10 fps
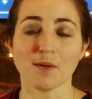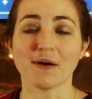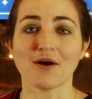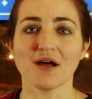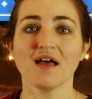
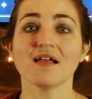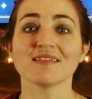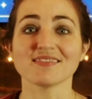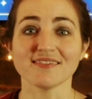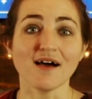about
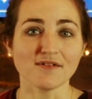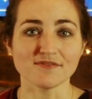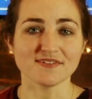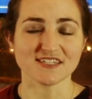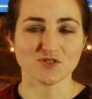
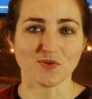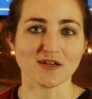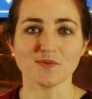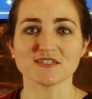love this week.